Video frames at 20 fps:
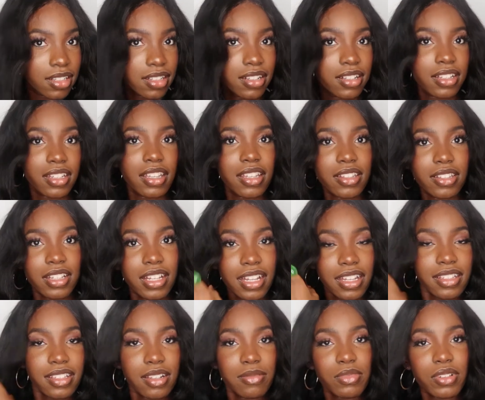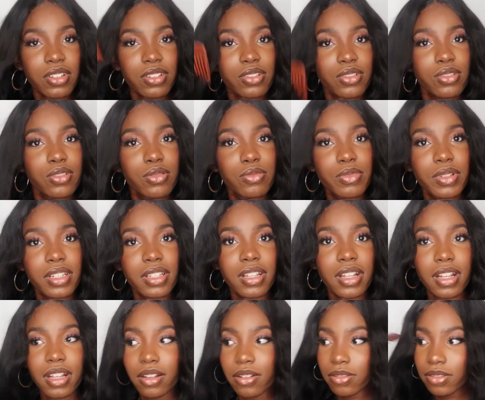Okay guys, I'm just combing it
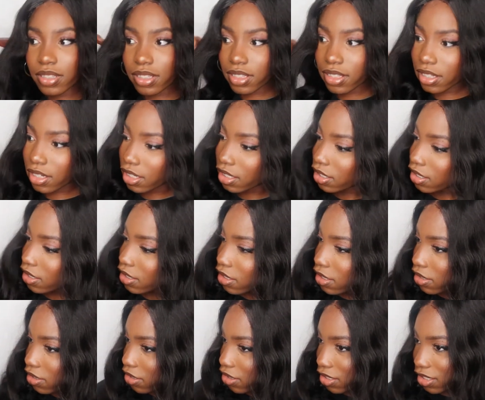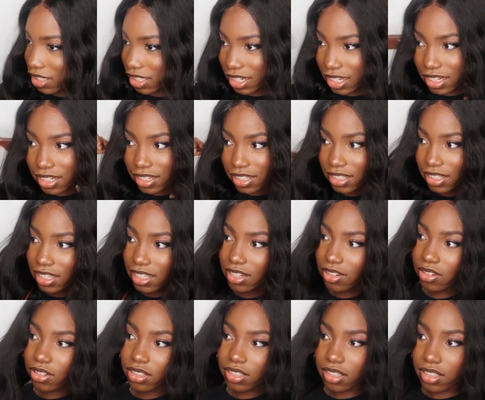out slightly, not slightly, a
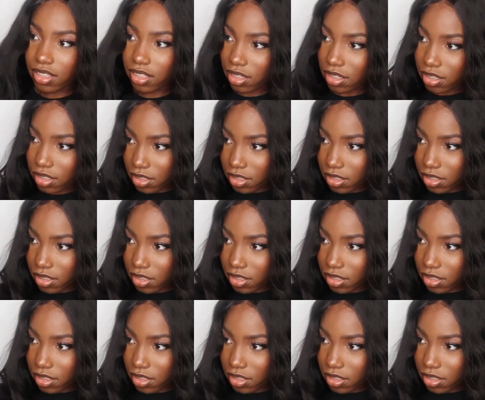lot.